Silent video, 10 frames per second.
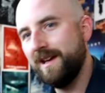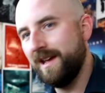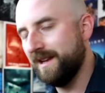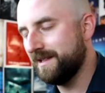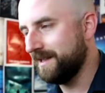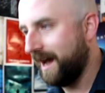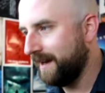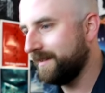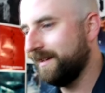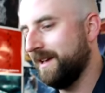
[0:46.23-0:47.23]
It is
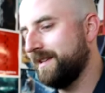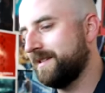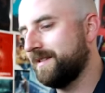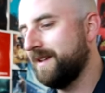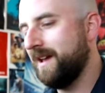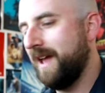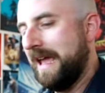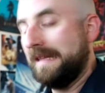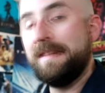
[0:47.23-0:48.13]
not. It's a